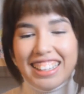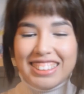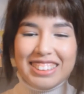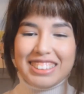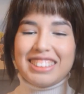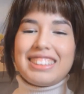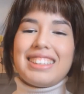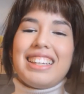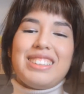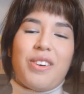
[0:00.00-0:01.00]

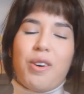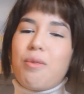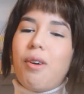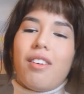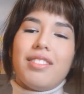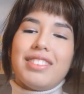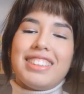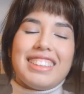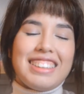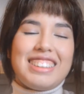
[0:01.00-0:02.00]
It's horrible.
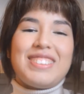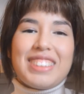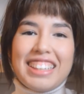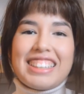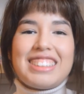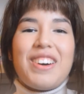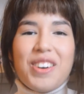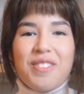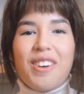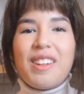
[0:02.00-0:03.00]
It's
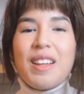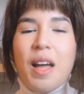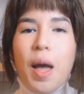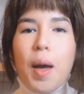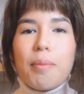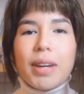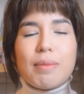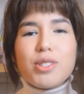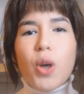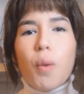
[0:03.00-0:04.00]
horrible. But
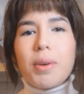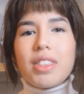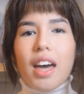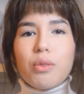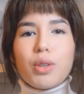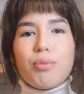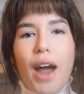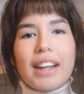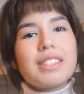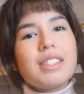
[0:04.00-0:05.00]
I'm just hoping that with
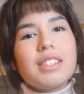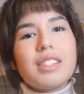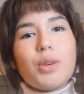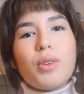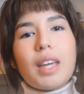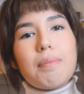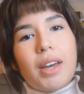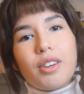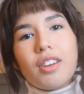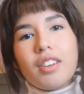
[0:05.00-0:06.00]
practice it will get
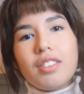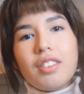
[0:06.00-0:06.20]
better.